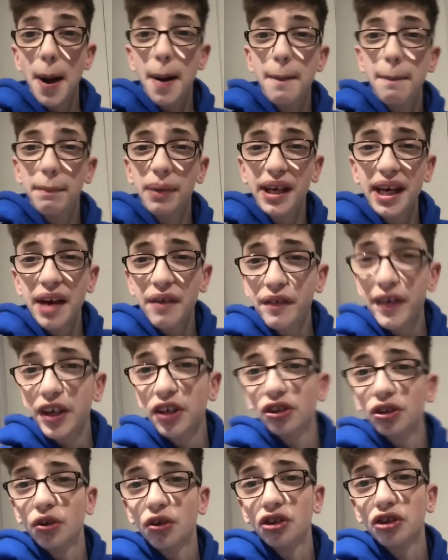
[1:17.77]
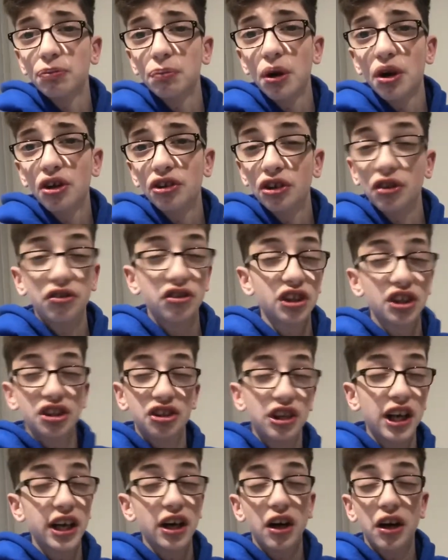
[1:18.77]
But yeah, fingers crossed, Spurs. I was gonna
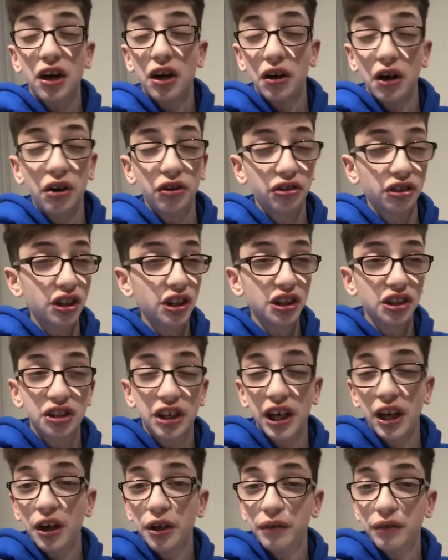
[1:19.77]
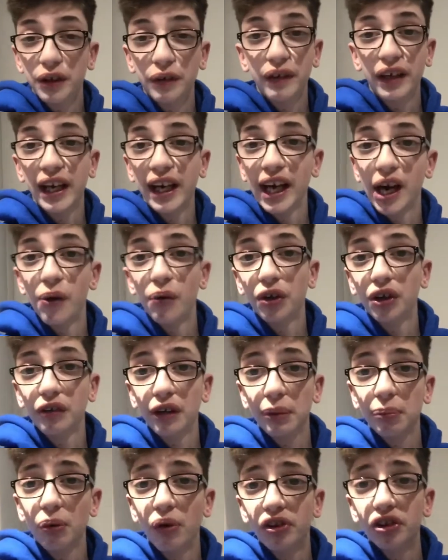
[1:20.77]
say, hopefully we can get all 3
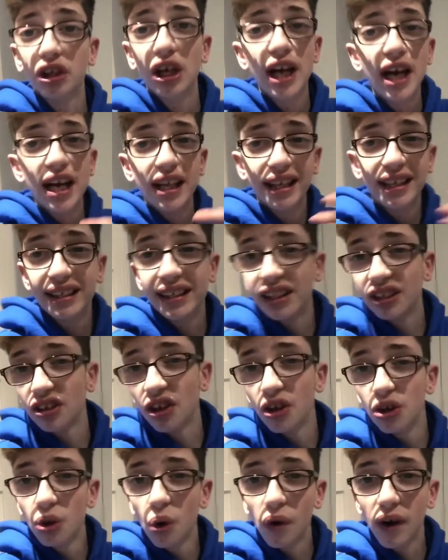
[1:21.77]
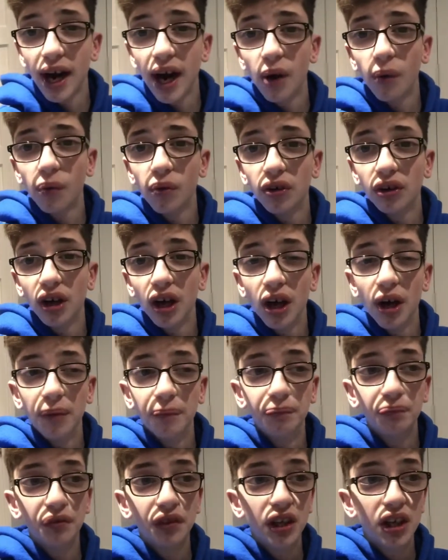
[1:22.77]
points. This is a knockout
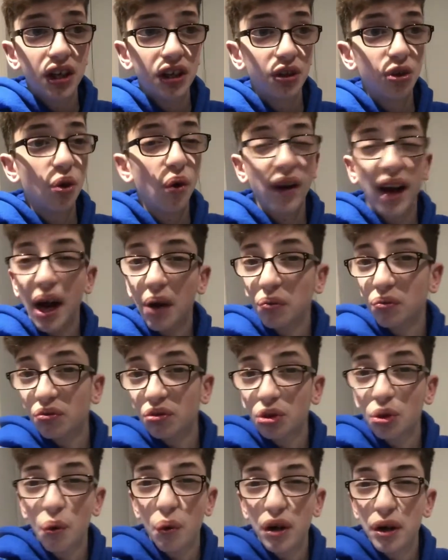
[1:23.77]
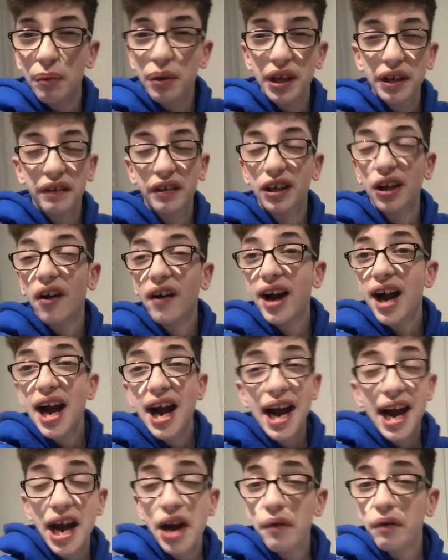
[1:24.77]
tournament, if you like.
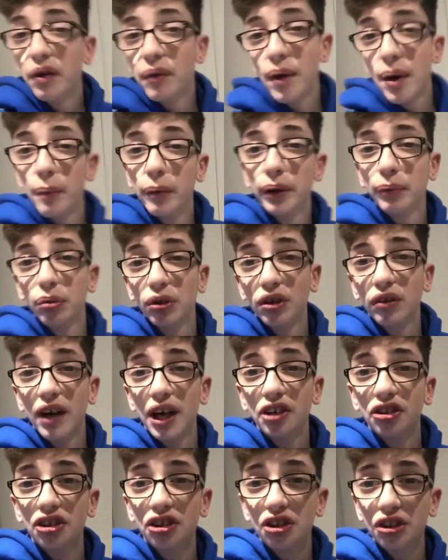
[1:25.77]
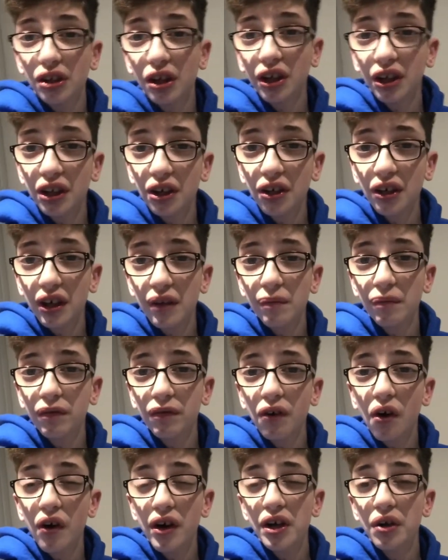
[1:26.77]
If we win, we progress to the third and
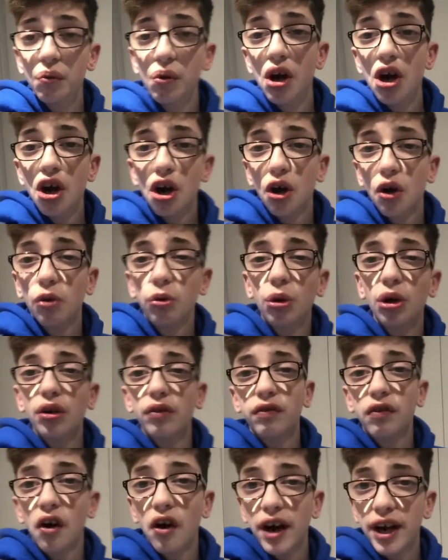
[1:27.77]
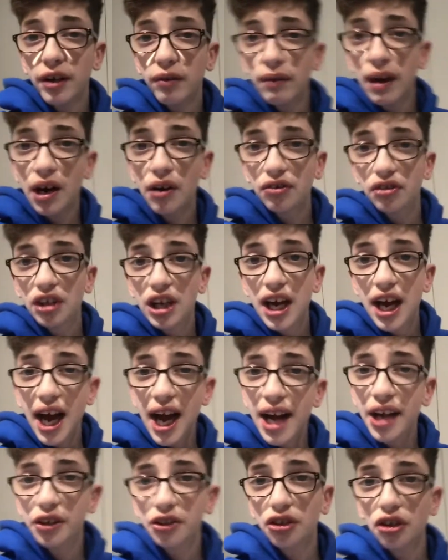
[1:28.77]
final qualifying round
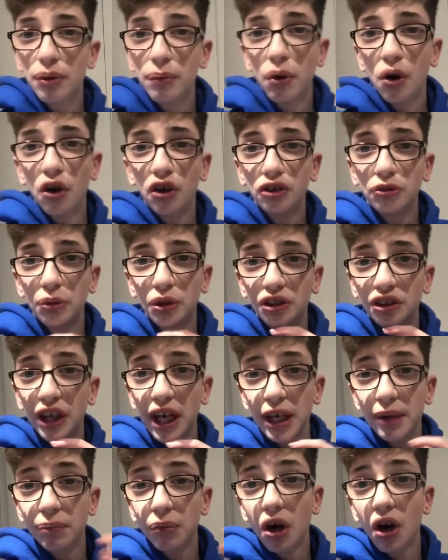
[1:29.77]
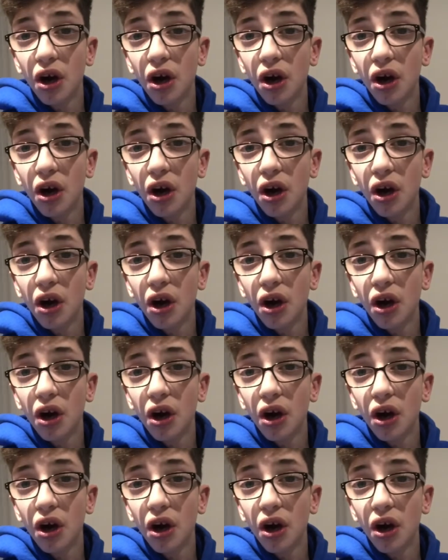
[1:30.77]
at Tottenham Hotspur Stadium.